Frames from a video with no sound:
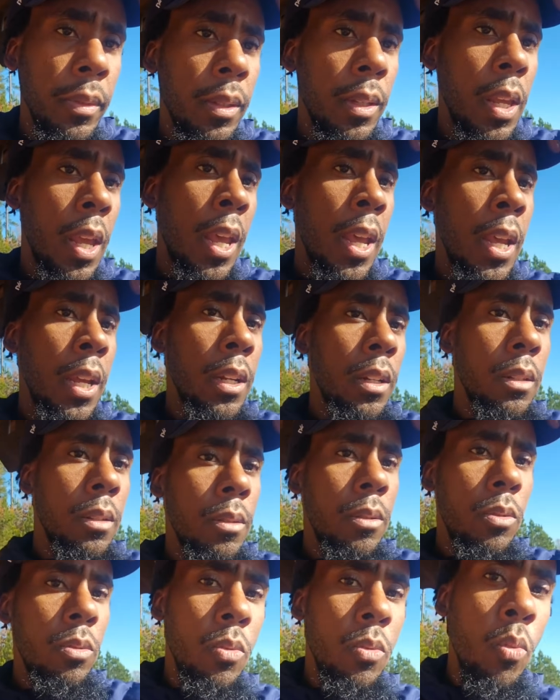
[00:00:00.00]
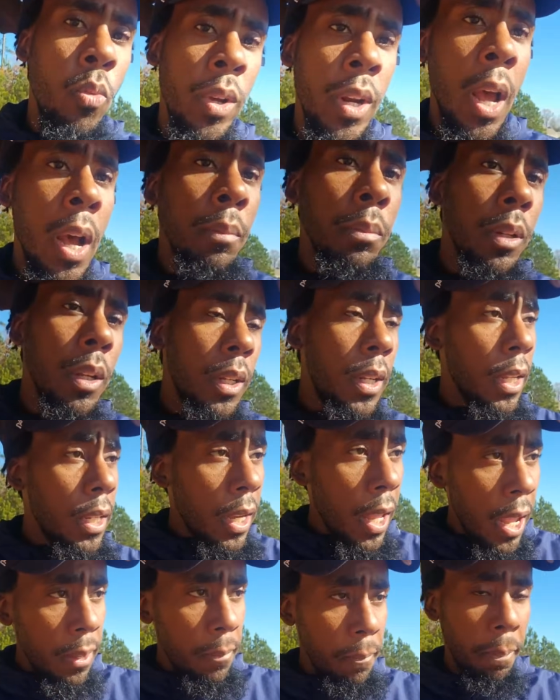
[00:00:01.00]
And what I'm looking
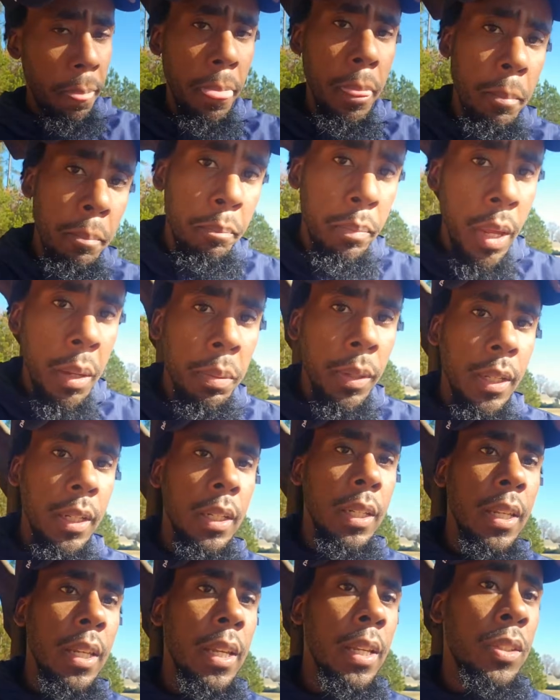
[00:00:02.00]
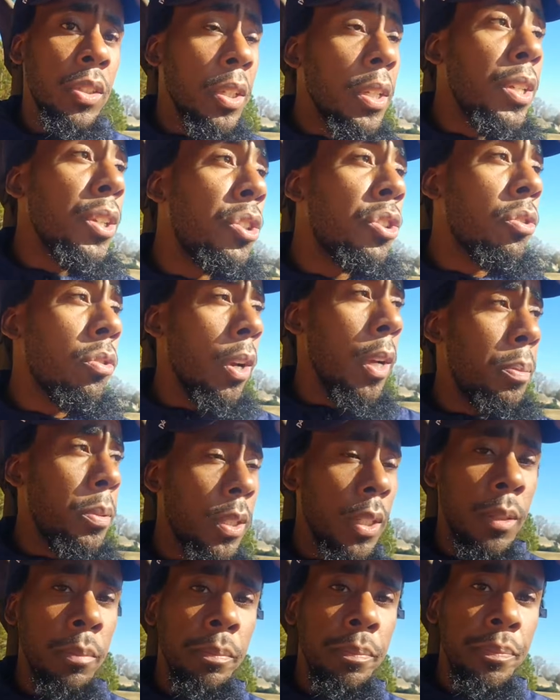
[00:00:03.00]
at biblically is a
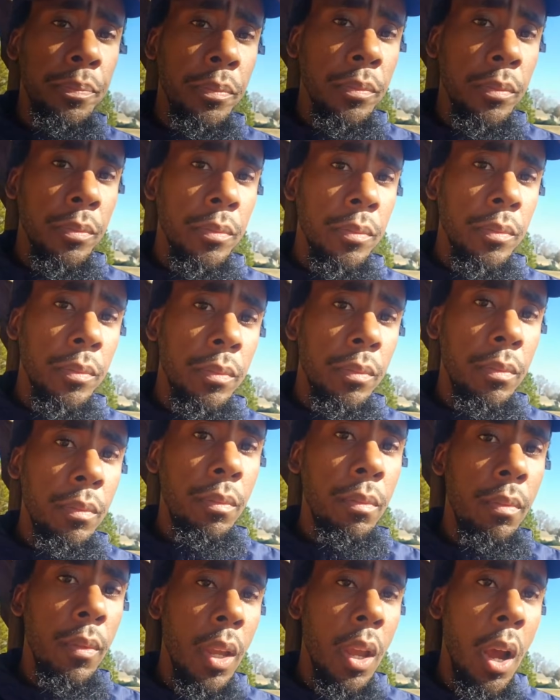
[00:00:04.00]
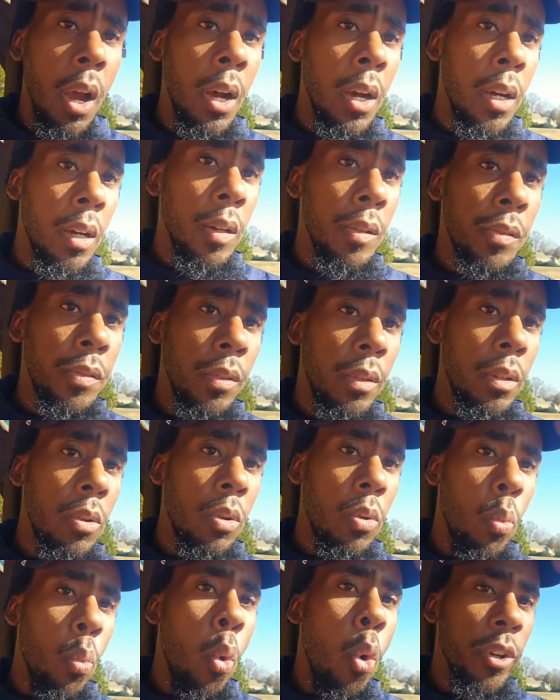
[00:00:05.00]
description of
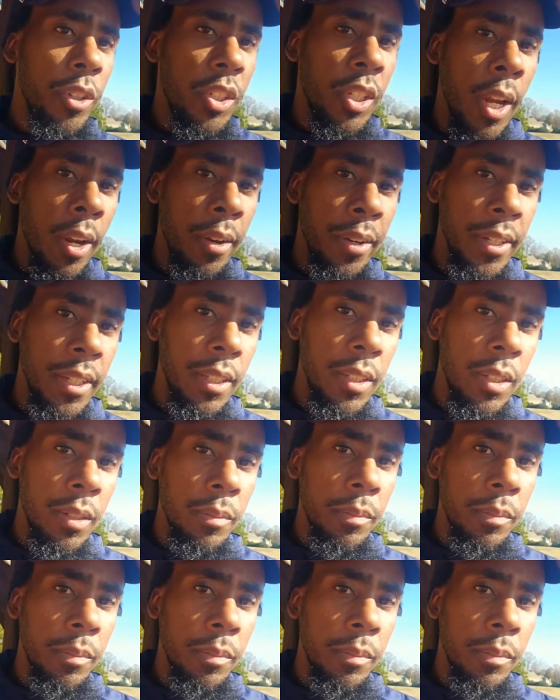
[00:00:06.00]
war chariots.